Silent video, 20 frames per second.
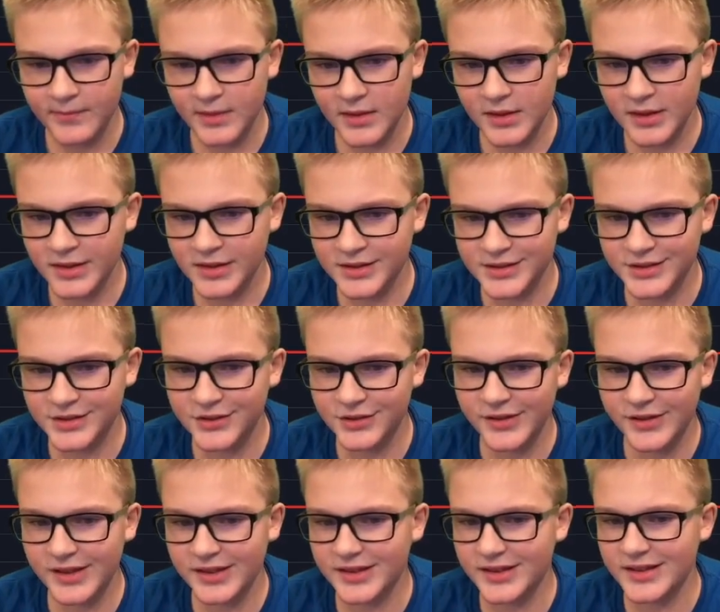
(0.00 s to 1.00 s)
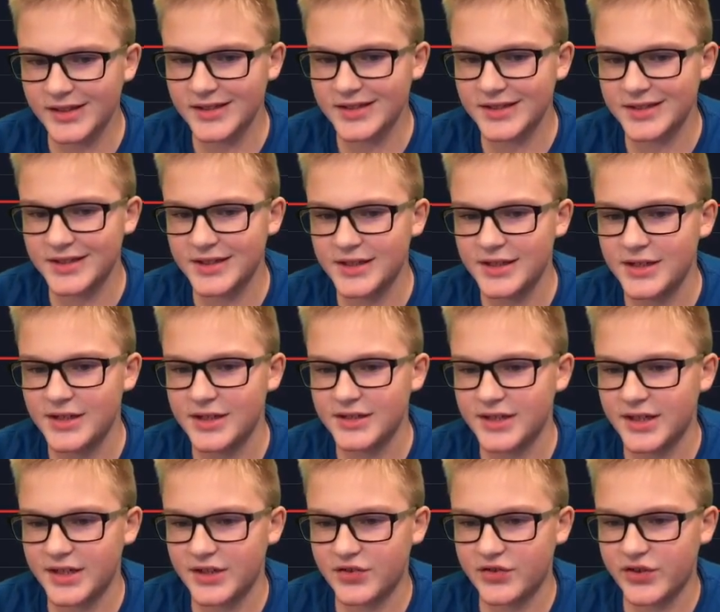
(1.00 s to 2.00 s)
because you know that this
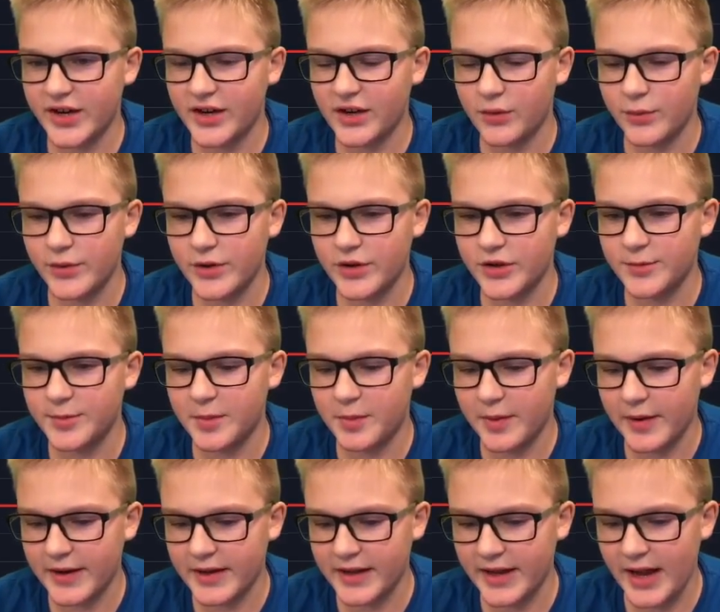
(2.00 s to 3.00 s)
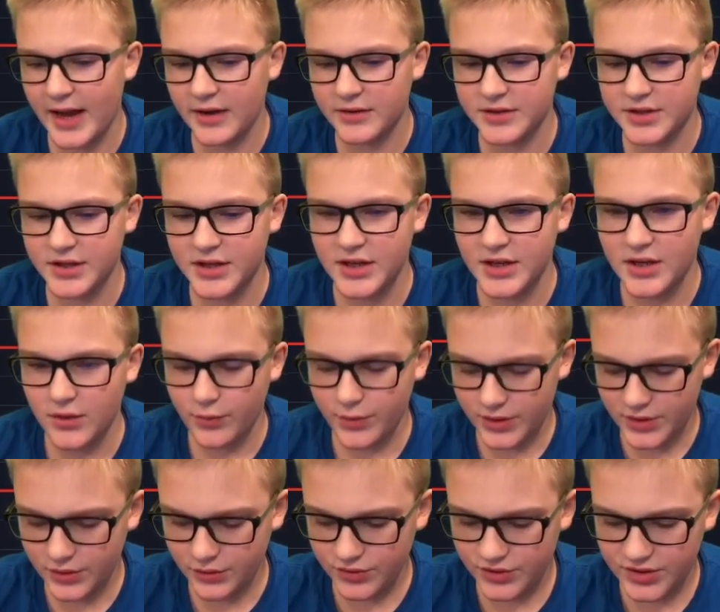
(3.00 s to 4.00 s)
ascending triangle, we could be breaking out. We
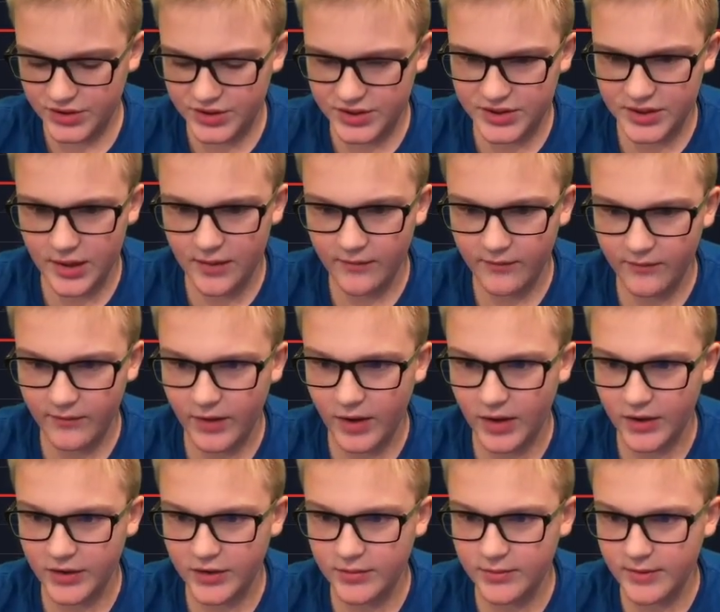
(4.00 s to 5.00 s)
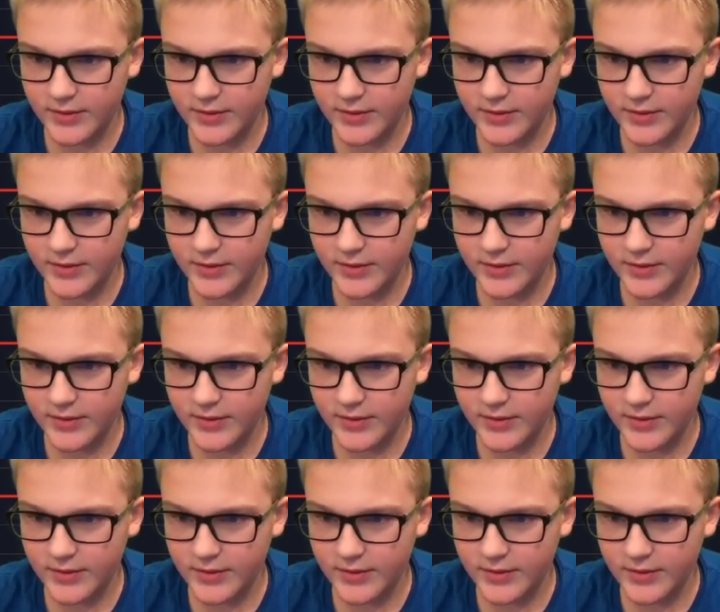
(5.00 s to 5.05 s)
do see some volume,